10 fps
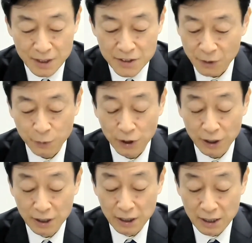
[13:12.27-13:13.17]

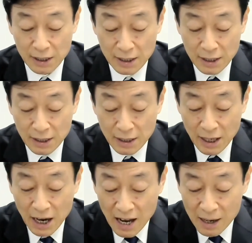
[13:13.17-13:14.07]
Therefore,
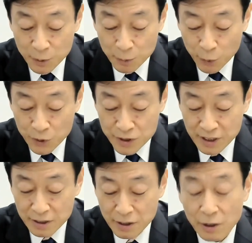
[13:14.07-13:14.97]
I have proposed
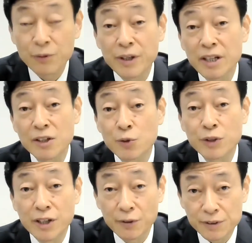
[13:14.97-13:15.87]
the 3 New
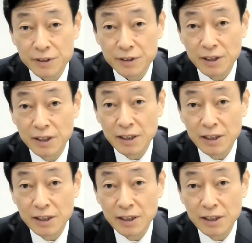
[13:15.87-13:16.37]
Deals: